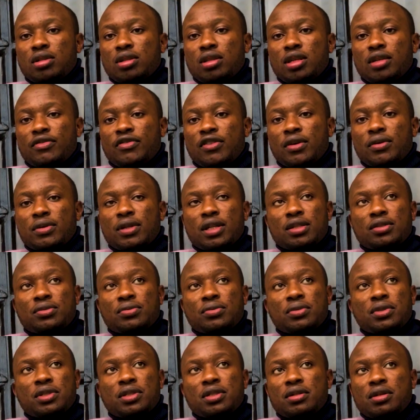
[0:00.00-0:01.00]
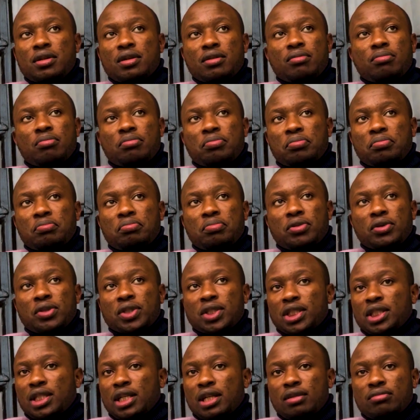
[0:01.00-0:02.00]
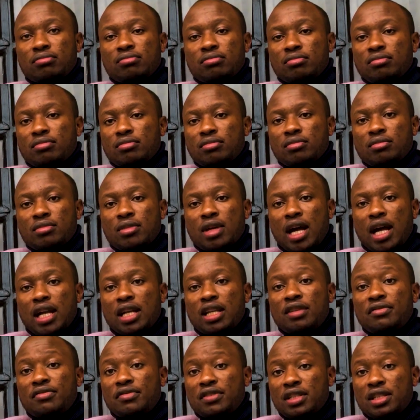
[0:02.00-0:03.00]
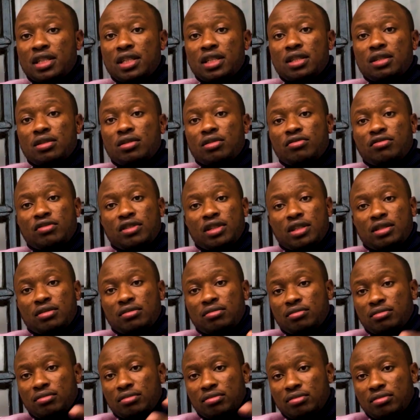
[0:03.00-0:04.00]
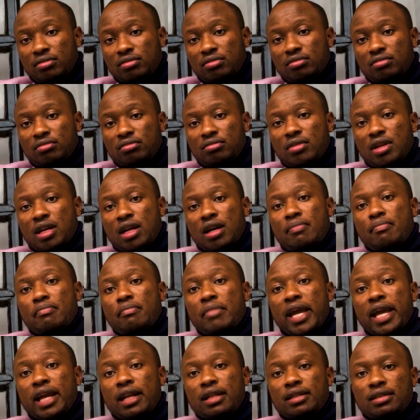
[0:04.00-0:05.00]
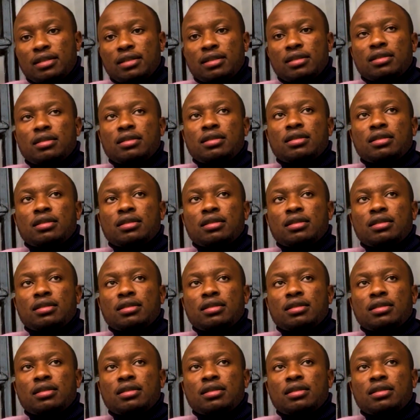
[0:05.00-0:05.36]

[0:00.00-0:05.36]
the founders would post a DVD of mails.